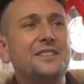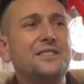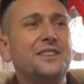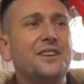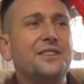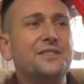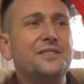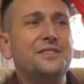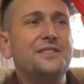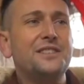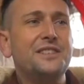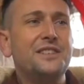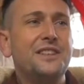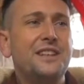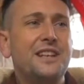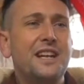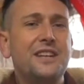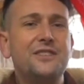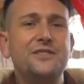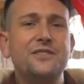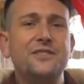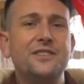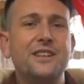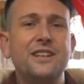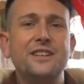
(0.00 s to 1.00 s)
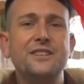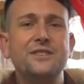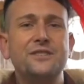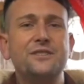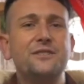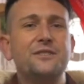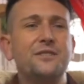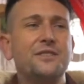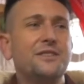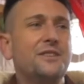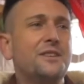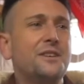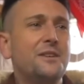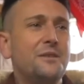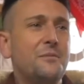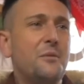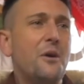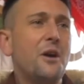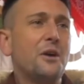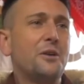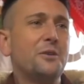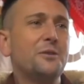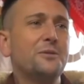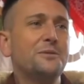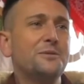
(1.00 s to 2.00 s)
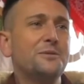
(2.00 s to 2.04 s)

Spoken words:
go and see the legend that is Michael.